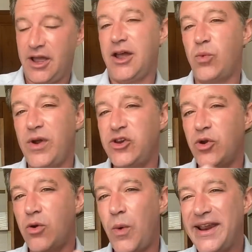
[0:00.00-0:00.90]
And when you
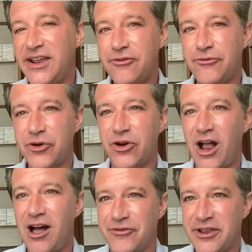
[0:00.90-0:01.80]
are waiting for your
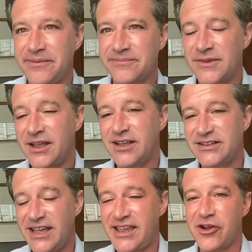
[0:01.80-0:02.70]
coffee,
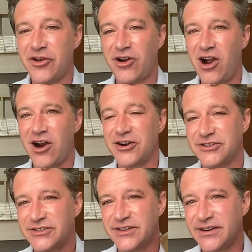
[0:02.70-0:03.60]
take out your
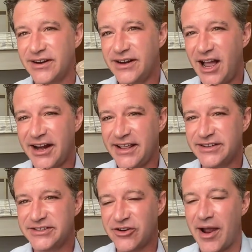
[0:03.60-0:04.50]
cards, not
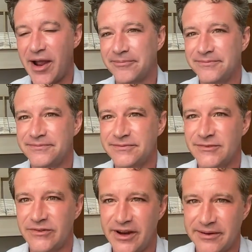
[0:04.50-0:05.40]
Instagram.
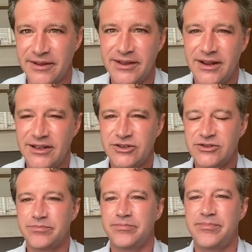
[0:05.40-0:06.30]
Right?
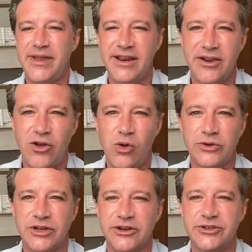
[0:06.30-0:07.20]
Make it a goal
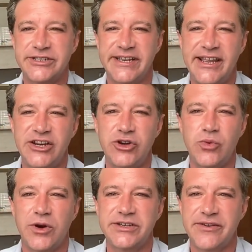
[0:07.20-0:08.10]
to learn 10 new
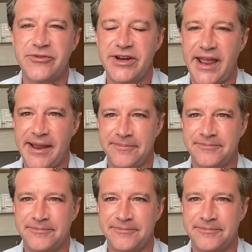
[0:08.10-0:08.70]
words every day.